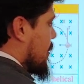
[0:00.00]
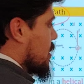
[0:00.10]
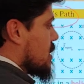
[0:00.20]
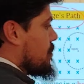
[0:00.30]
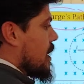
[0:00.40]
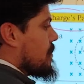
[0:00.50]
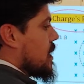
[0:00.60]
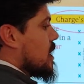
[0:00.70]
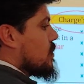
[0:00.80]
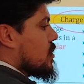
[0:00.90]
direction
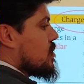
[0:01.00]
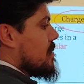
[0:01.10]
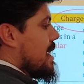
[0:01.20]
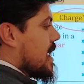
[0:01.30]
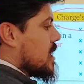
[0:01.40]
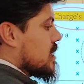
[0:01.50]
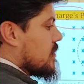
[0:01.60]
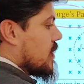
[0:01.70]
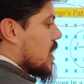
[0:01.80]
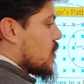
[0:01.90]
perpendicular to the
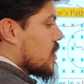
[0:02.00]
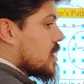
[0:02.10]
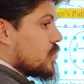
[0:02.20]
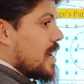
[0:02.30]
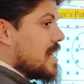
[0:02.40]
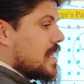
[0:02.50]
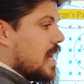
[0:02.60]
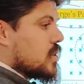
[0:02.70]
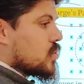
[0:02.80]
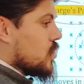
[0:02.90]
magnetic field, according to
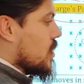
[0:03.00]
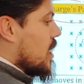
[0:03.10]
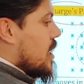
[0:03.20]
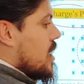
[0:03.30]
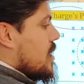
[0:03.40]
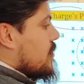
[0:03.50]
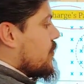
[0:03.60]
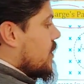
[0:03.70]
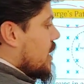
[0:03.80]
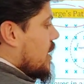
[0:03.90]
right-hand rule,
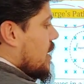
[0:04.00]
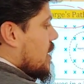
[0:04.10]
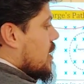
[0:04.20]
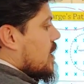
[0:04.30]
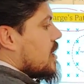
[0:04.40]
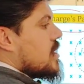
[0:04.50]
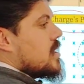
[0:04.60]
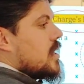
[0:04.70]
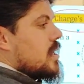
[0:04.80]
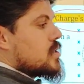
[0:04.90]
V
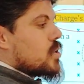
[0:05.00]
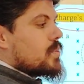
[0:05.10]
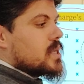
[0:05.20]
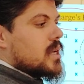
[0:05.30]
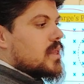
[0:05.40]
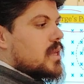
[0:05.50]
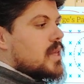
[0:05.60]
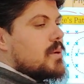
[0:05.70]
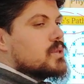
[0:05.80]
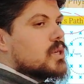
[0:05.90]
is the
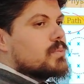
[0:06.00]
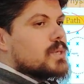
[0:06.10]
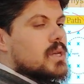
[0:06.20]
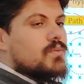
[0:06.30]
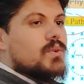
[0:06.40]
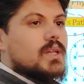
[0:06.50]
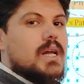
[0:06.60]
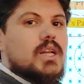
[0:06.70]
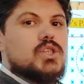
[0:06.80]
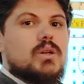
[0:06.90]
thumb is represented for the
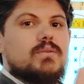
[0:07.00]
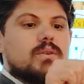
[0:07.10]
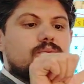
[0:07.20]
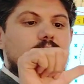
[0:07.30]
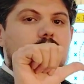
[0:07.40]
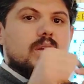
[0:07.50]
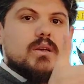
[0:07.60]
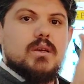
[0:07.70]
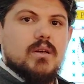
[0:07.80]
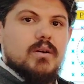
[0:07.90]
direction of the V,
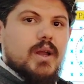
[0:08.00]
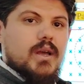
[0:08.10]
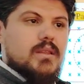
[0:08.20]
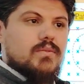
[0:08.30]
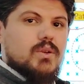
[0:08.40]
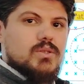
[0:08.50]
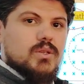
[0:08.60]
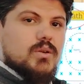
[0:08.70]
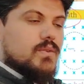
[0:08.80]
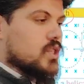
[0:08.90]
okay, the
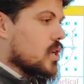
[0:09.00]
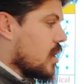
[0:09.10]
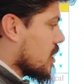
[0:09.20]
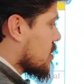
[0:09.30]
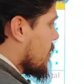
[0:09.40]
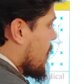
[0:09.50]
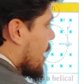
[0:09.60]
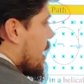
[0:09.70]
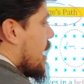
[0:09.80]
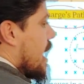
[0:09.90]
velocity of the charge.
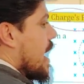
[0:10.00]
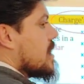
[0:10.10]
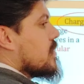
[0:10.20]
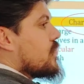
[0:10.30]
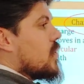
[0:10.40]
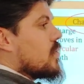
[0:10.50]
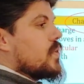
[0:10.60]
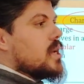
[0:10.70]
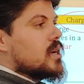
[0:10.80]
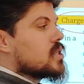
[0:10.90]
And the four
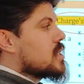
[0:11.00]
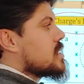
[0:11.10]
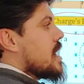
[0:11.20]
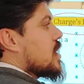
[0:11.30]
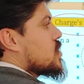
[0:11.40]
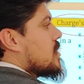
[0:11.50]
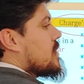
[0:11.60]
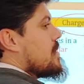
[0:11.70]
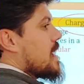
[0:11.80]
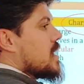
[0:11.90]
fingers is direction of
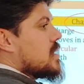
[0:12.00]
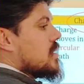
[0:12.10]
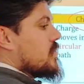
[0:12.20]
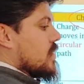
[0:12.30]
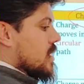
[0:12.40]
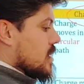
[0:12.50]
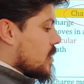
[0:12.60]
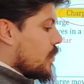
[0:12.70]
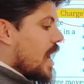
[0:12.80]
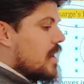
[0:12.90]
the magnetic field.
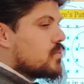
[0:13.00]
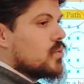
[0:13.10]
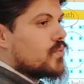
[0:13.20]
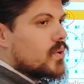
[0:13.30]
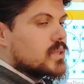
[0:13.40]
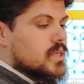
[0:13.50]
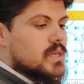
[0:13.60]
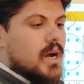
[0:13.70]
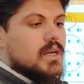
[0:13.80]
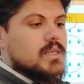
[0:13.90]
We have two forces,
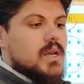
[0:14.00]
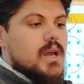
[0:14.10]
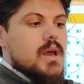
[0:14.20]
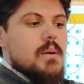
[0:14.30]
guys.